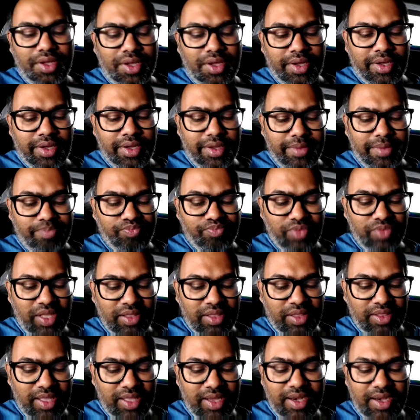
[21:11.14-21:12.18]

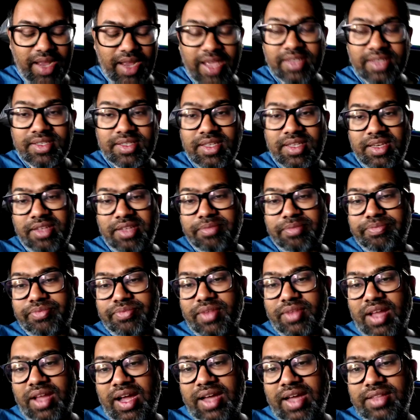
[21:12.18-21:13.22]
And then Exenium.
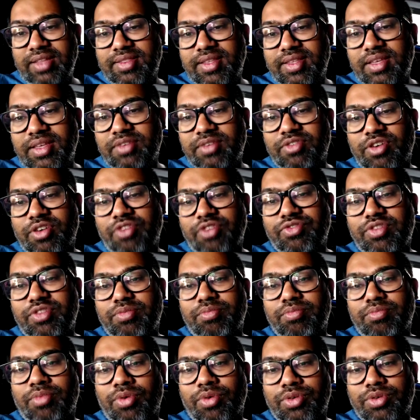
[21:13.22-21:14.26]
I think one of the
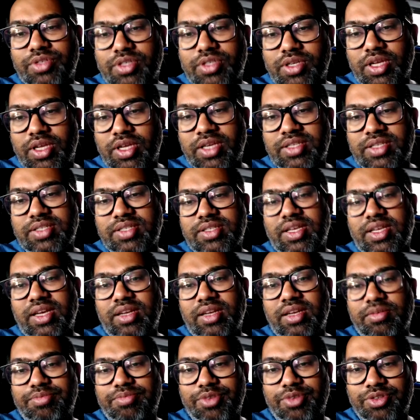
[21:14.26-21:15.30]
most
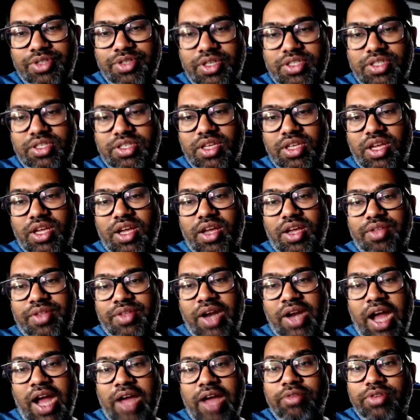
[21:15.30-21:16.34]
exciting projects
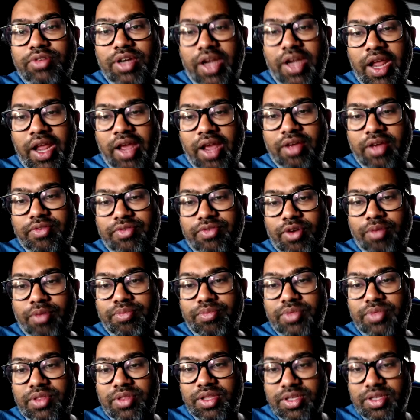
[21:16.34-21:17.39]
that I would take
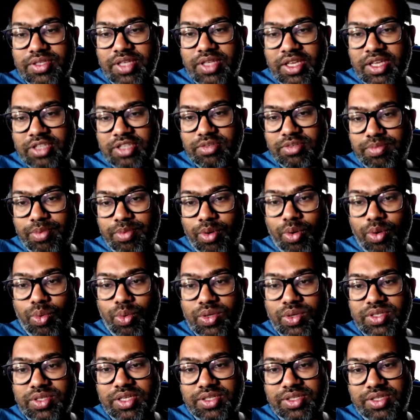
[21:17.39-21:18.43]
from this expo
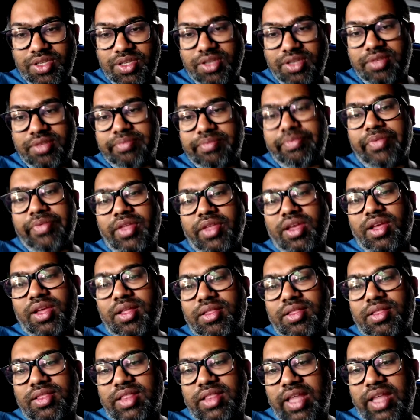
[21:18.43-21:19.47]
was Exenium.
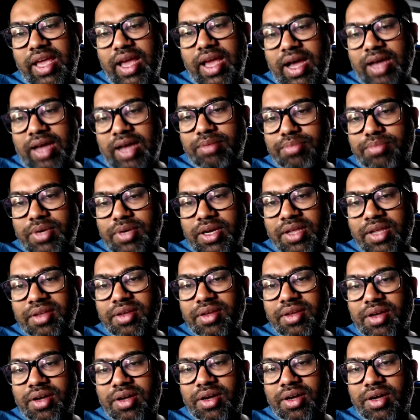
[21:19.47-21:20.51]
They are
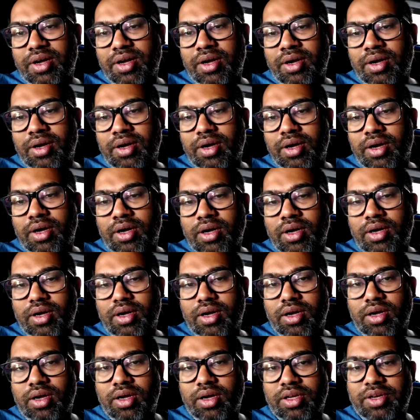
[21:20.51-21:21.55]
building
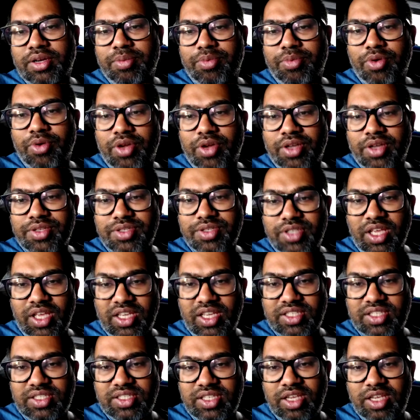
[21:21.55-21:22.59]
a cryptocurrency
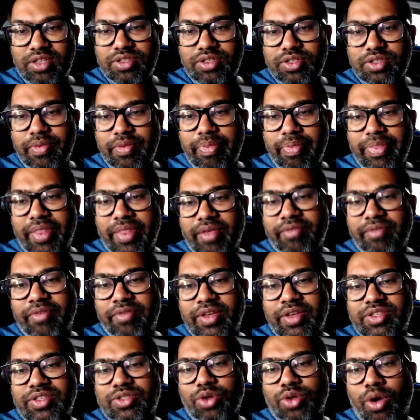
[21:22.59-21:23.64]
exchange
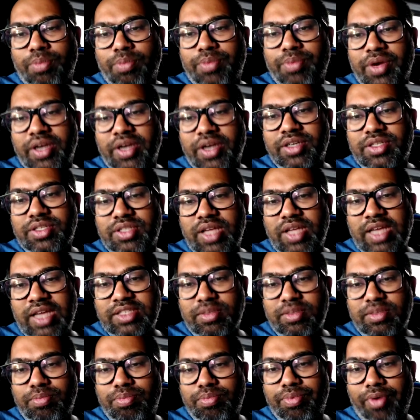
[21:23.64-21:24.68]
which operates
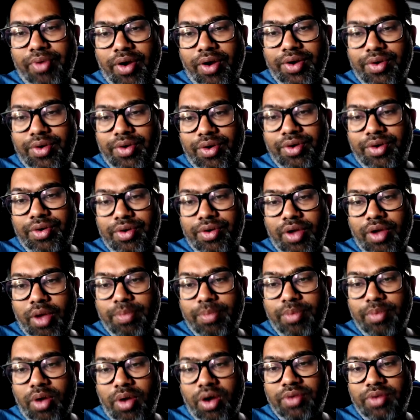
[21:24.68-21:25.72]
as a bot on
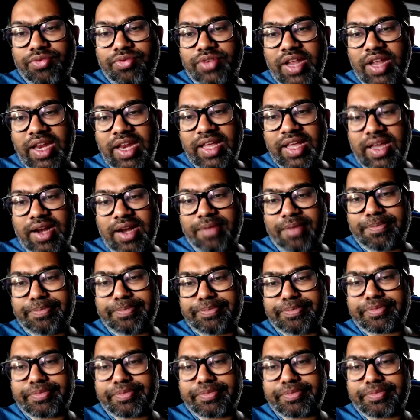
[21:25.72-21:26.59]
top of Telegram,